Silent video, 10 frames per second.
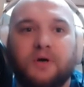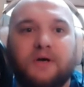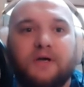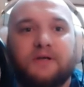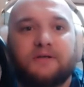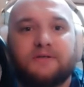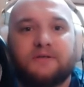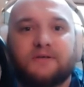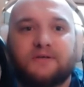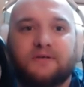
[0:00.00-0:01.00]
you just
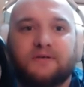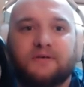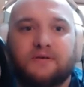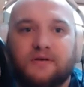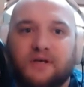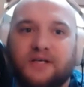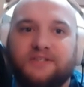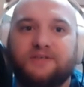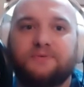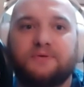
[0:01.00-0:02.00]
saw in her face where you,
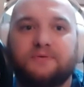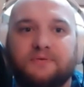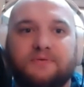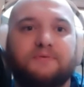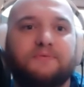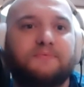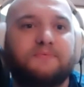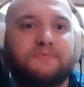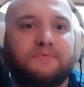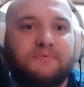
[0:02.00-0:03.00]
she went
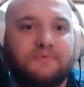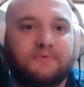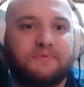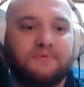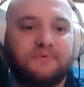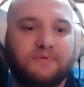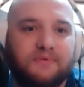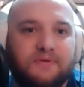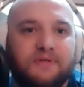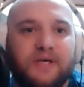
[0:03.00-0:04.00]
from just your
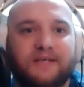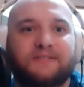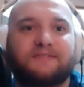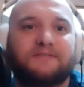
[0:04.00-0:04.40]
standard yes.